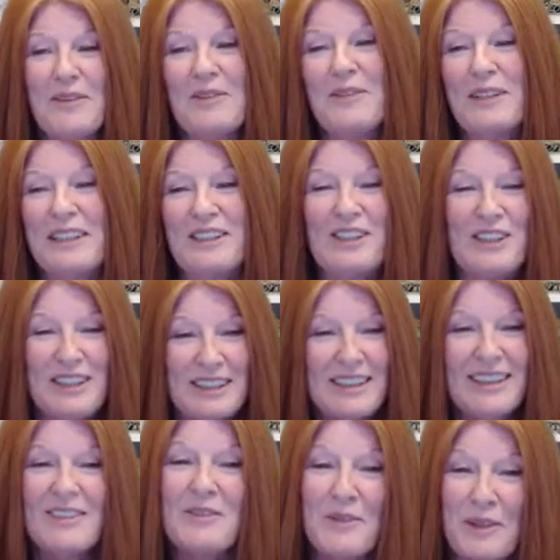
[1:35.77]
which
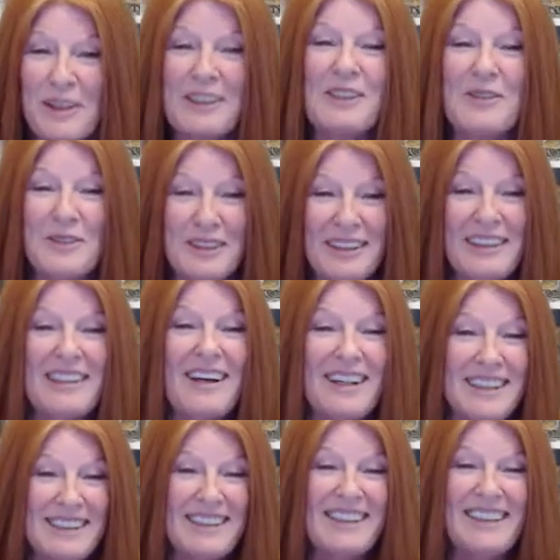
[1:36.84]
works really
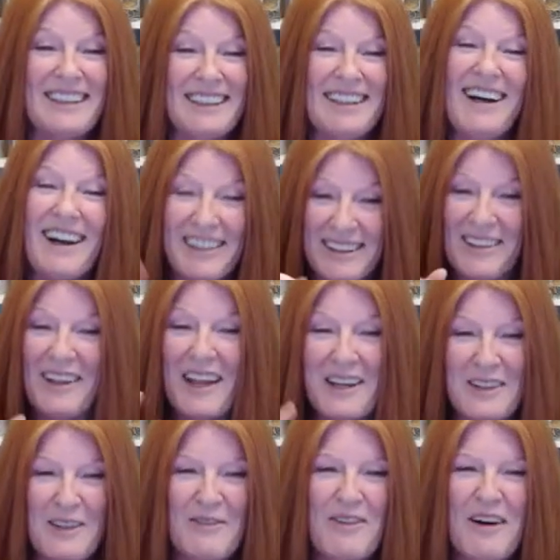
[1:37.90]
nicely. I
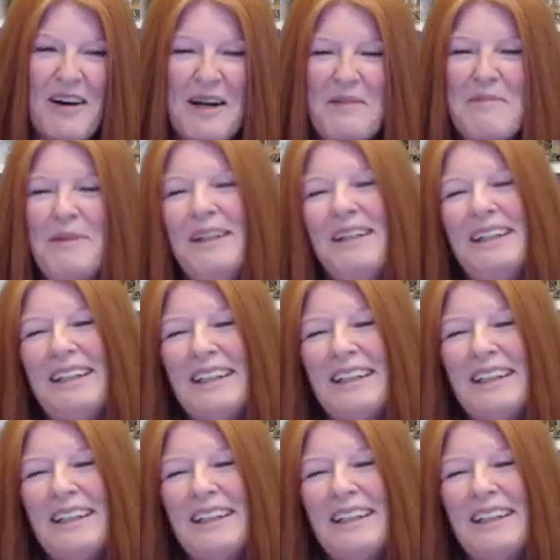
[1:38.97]
like the vibe.